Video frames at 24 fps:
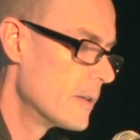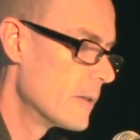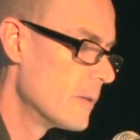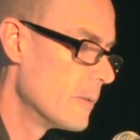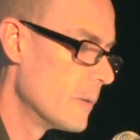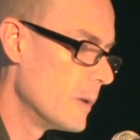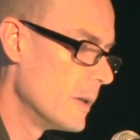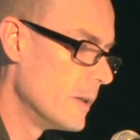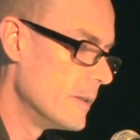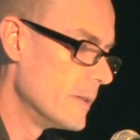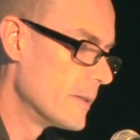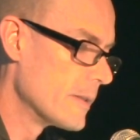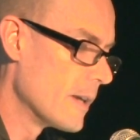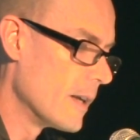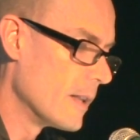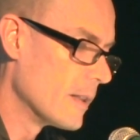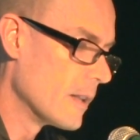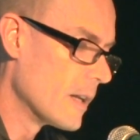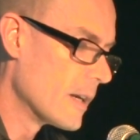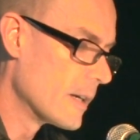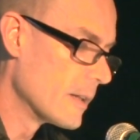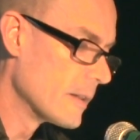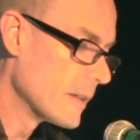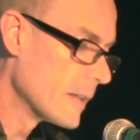There was a
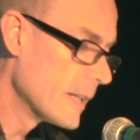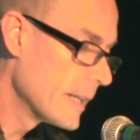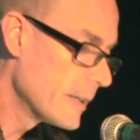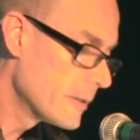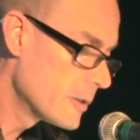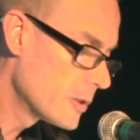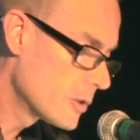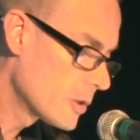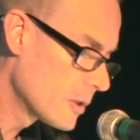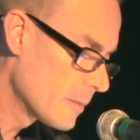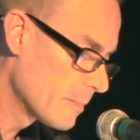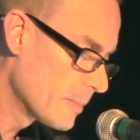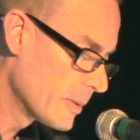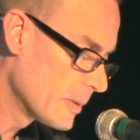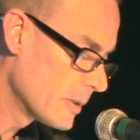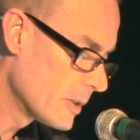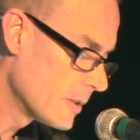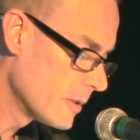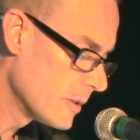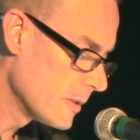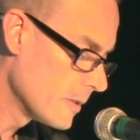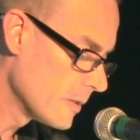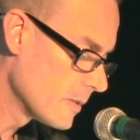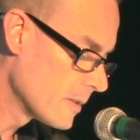lot of literature
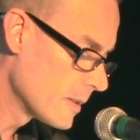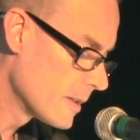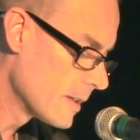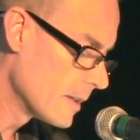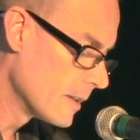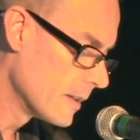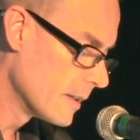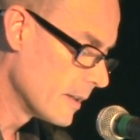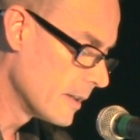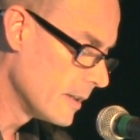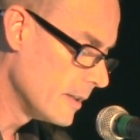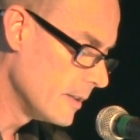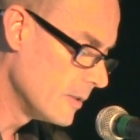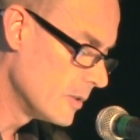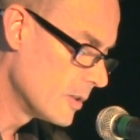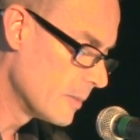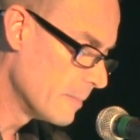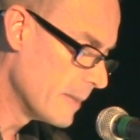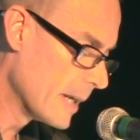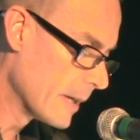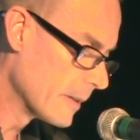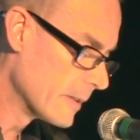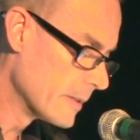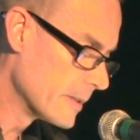produced and a huge
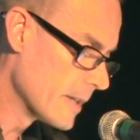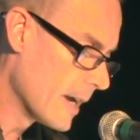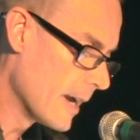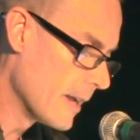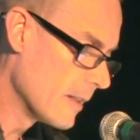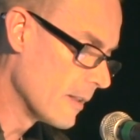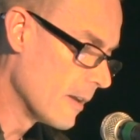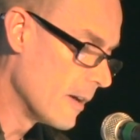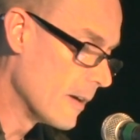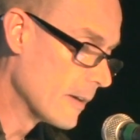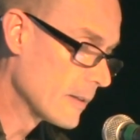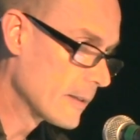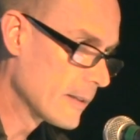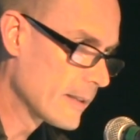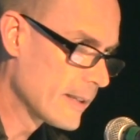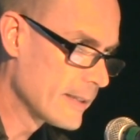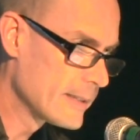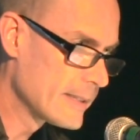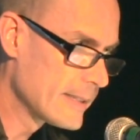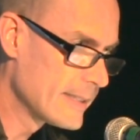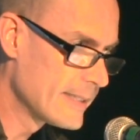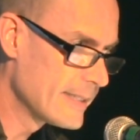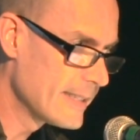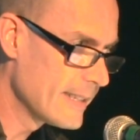amount of dialogue
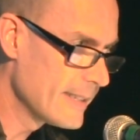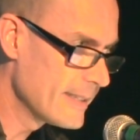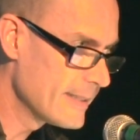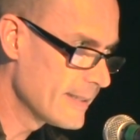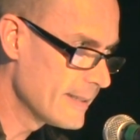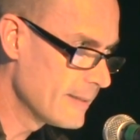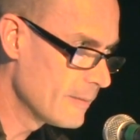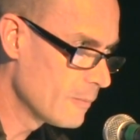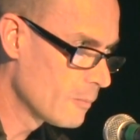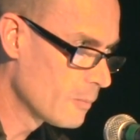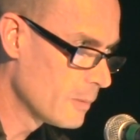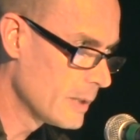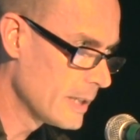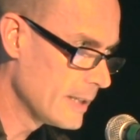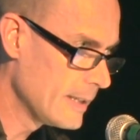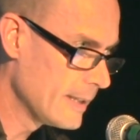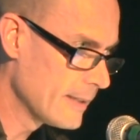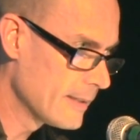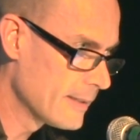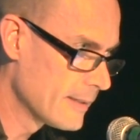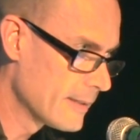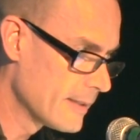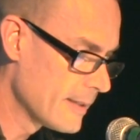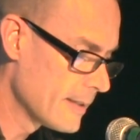that doesn't really
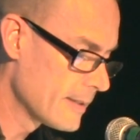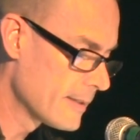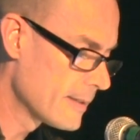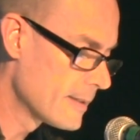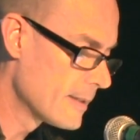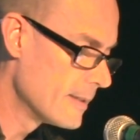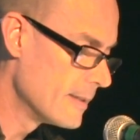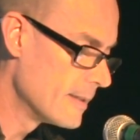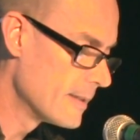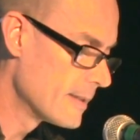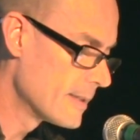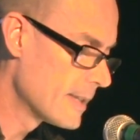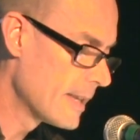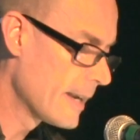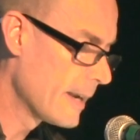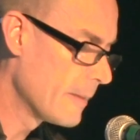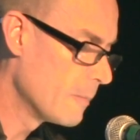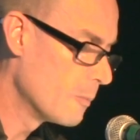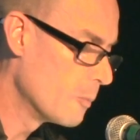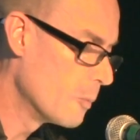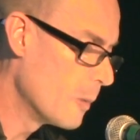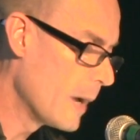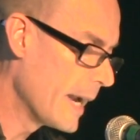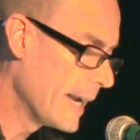exist in the
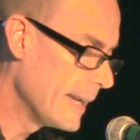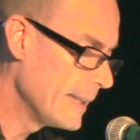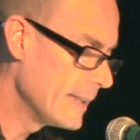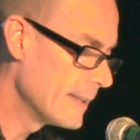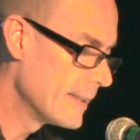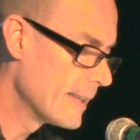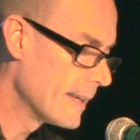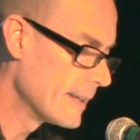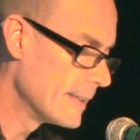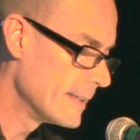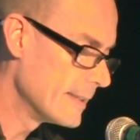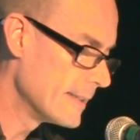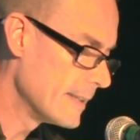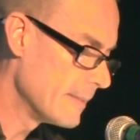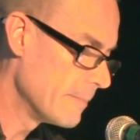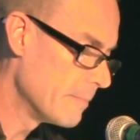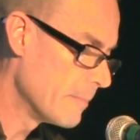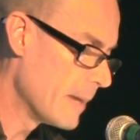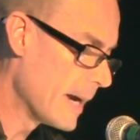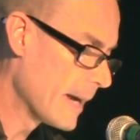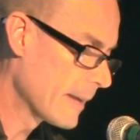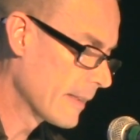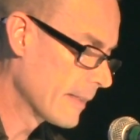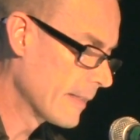same way that it
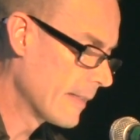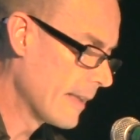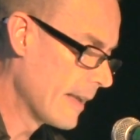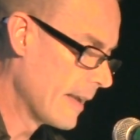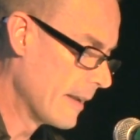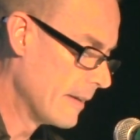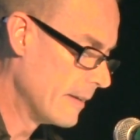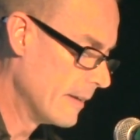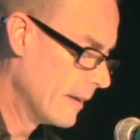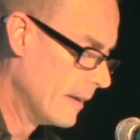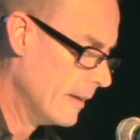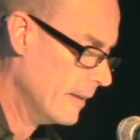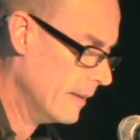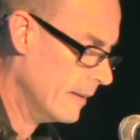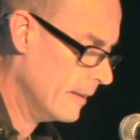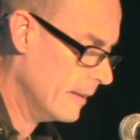did back then.